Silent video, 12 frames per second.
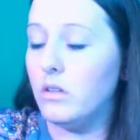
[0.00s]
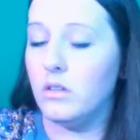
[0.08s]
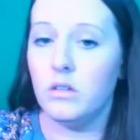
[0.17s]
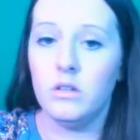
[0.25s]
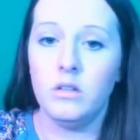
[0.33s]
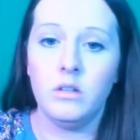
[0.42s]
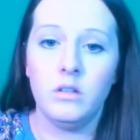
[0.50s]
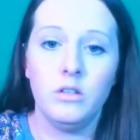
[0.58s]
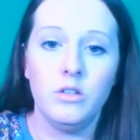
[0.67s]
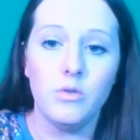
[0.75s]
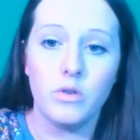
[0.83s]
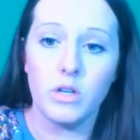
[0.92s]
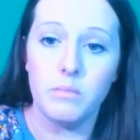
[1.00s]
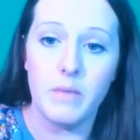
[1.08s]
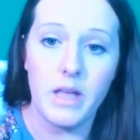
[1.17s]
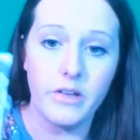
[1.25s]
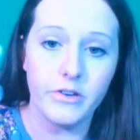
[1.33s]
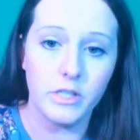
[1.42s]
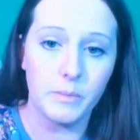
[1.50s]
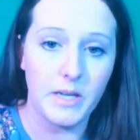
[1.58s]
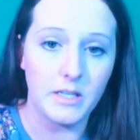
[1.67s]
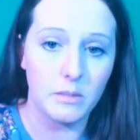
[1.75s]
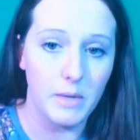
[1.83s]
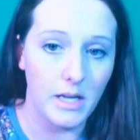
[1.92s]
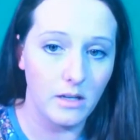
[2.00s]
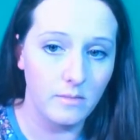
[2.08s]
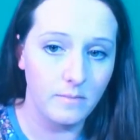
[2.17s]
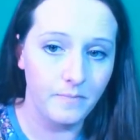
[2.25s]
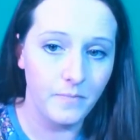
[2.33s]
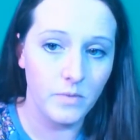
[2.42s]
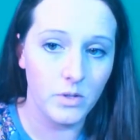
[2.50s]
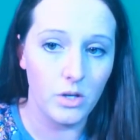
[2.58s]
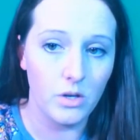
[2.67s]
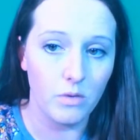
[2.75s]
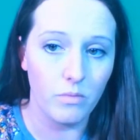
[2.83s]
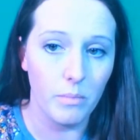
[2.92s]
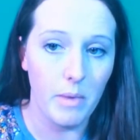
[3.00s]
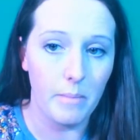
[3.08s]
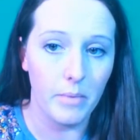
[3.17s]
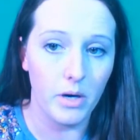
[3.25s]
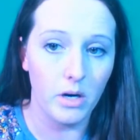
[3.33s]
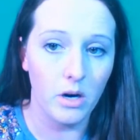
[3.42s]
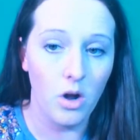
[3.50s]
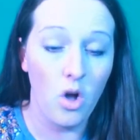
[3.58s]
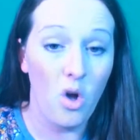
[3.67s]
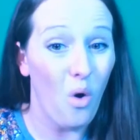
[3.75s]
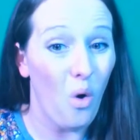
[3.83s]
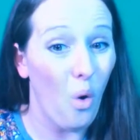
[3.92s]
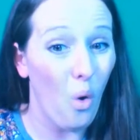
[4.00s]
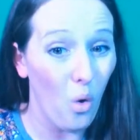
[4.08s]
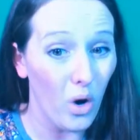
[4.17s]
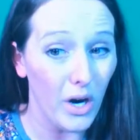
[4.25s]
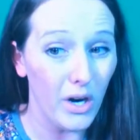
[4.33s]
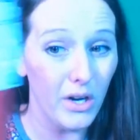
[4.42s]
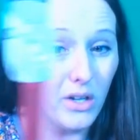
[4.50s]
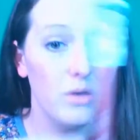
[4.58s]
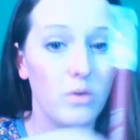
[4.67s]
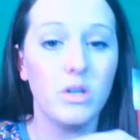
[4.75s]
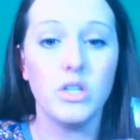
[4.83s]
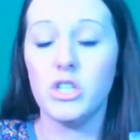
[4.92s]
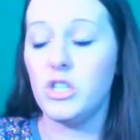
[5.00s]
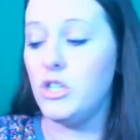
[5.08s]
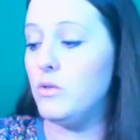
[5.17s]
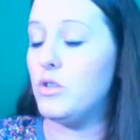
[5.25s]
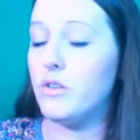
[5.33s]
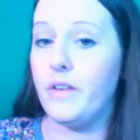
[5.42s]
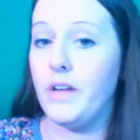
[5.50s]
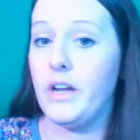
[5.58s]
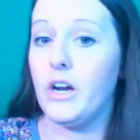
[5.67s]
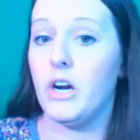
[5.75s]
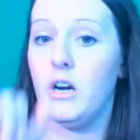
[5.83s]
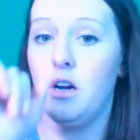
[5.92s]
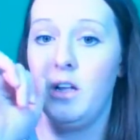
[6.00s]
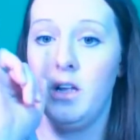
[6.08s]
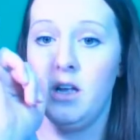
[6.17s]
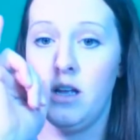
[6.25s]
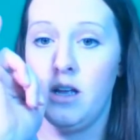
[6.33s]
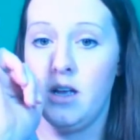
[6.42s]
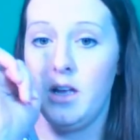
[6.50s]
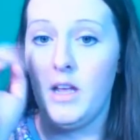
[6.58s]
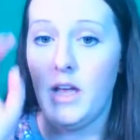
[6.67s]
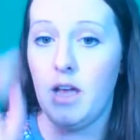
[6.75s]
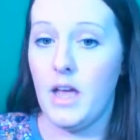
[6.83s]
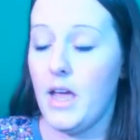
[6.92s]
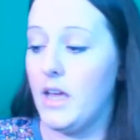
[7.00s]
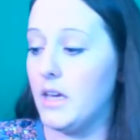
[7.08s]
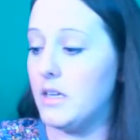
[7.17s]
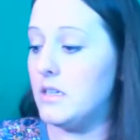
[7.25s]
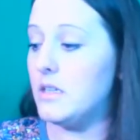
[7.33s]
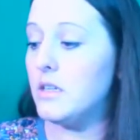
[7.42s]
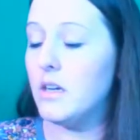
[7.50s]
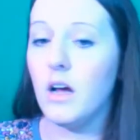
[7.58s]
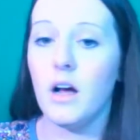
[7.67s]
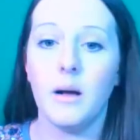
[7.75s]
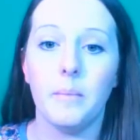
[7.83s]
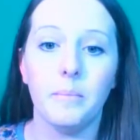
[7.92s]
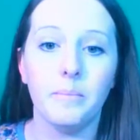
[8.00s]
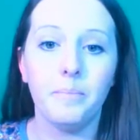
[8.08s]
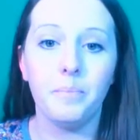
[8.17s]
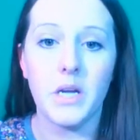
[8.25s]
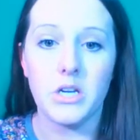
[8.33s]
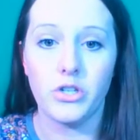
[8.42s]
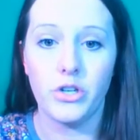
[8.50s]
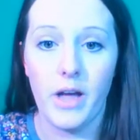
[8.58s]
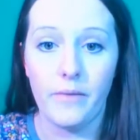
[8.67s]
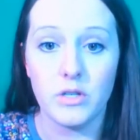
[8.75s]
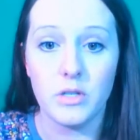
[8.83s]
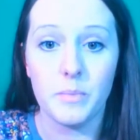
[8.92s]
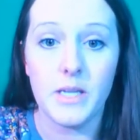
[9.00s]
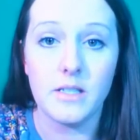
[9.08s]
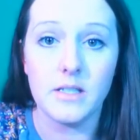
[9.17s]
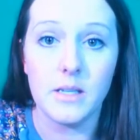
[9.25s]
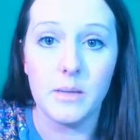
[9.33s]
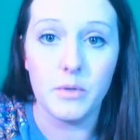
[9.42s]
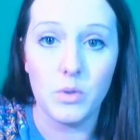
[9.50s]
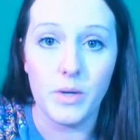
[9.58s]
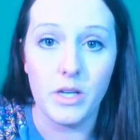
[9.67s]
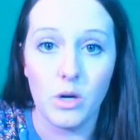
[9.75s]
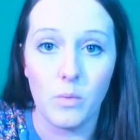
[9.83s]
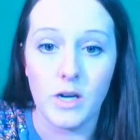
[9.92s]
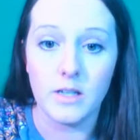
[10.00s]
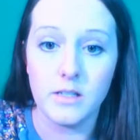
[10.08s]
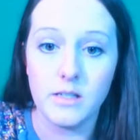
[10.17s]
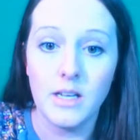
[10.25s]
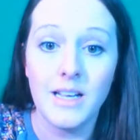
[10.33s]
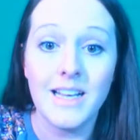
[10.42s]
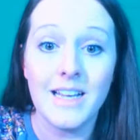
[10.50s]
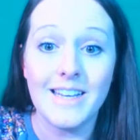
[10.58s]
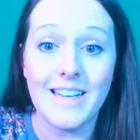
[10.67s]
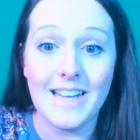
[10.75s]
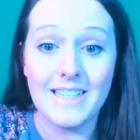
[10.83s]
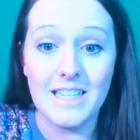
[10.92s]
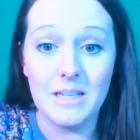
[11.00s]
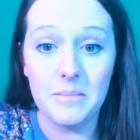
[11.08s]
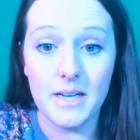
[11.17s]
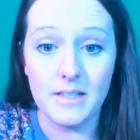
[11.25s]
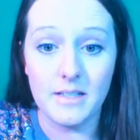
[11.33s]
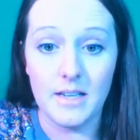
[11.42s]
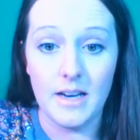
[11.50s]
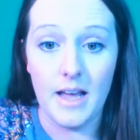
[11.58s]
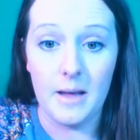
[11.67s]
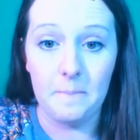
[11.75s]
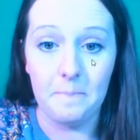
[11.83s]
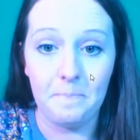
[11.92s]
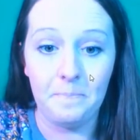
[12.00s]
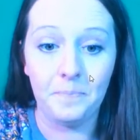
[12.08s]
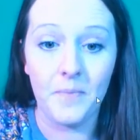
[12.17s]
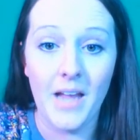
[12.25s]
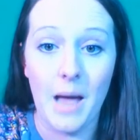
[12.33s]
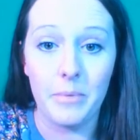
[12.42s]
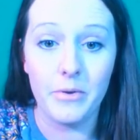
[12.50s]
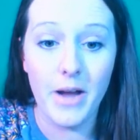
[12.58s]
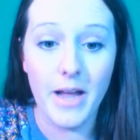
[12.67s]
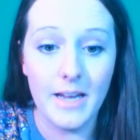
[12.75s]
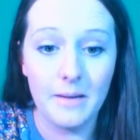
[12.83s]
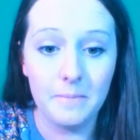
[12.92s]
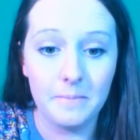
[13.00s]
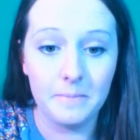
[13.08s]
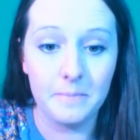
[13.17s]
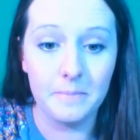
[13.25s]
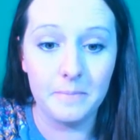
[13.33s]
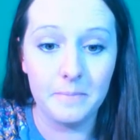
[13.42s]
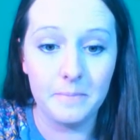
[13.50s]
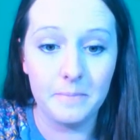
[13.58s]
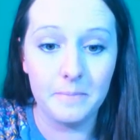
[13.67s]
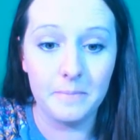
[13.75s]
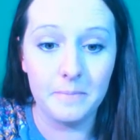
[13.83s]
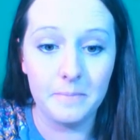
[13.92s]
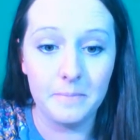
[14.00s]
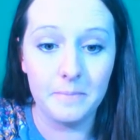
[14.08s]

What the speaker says: you could make your spaceman so you could remember, or you can just use your finger and make sure you have your spaces in between your words. 19 minutes today. Happy writing.